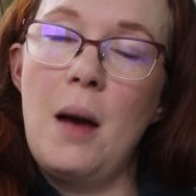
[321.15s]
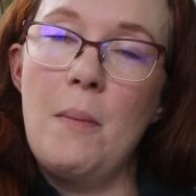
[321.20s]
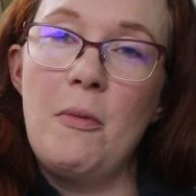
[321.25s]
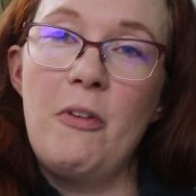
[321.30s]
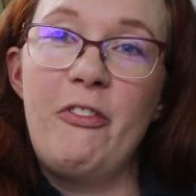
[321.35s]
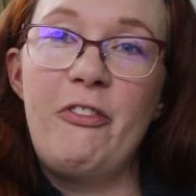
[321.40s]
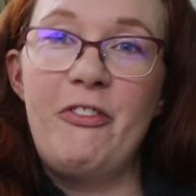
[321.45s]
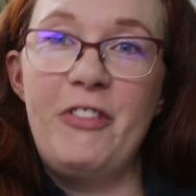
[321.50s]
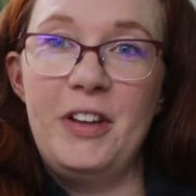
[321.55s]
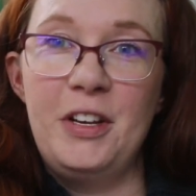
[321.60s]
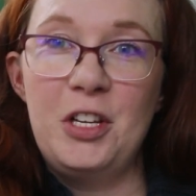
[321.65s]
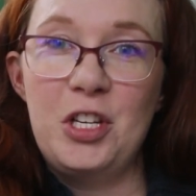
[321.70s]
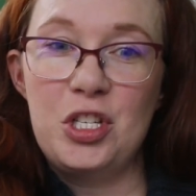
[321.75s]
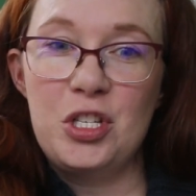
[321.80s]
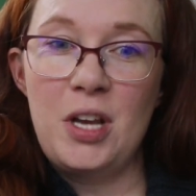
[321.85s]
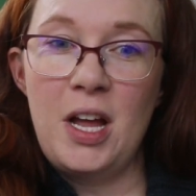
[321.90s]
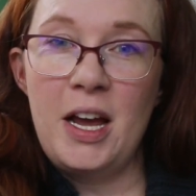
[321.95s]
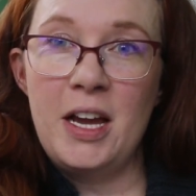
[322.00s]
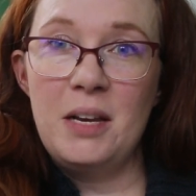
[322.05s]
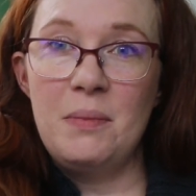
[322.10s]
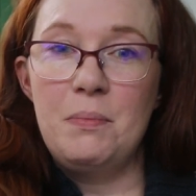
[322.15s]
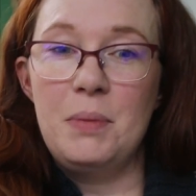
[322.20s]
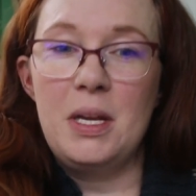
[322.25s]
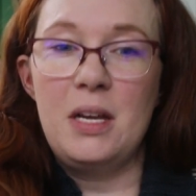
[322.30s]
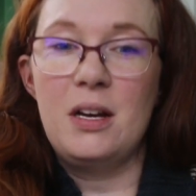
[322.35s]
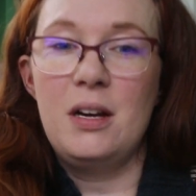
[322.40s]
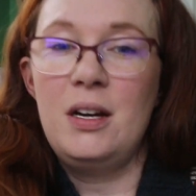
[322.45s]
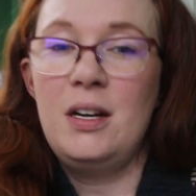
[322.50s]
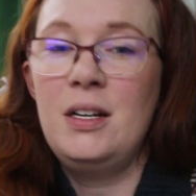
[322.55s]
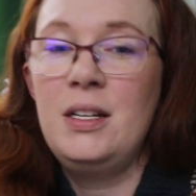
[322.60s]
Finish 9
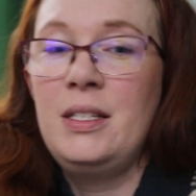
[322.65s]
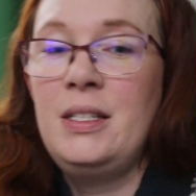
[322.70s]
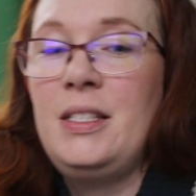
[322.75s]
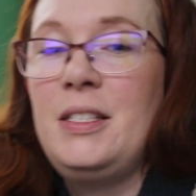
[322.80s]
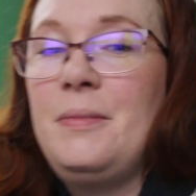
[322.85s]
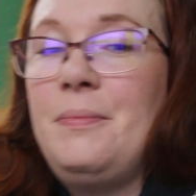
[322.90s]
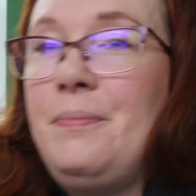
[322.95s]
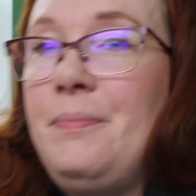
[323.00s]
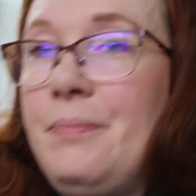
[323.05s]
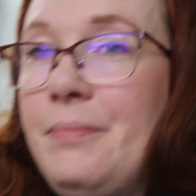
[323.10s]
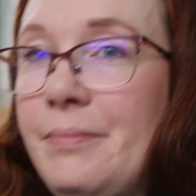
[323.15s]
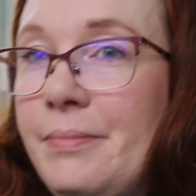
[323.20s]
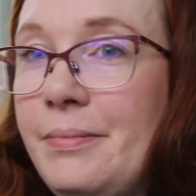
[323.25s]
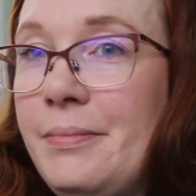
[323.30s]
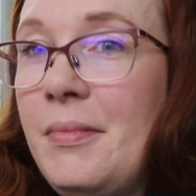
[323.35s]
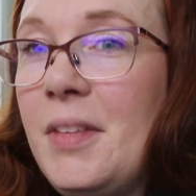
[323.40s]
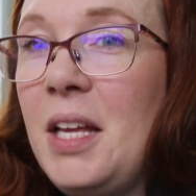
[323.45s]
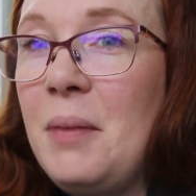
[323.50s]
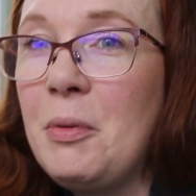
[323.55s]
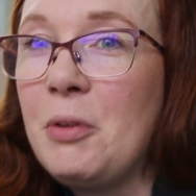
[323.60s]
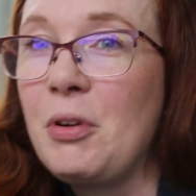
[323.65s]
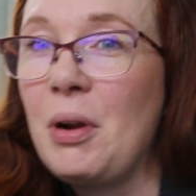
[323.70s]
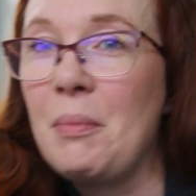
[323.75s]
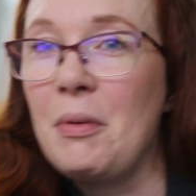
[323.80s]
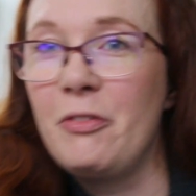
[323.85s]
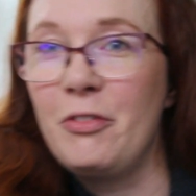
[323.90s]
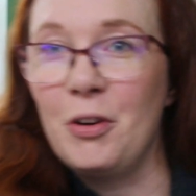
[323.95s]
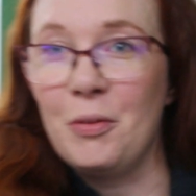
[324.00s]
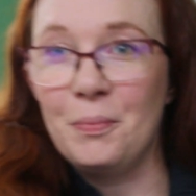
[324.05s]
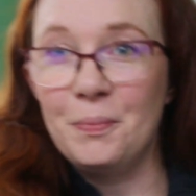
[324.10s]
because, let me grab my
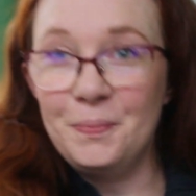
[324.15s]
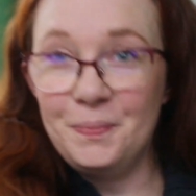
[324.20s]
phone.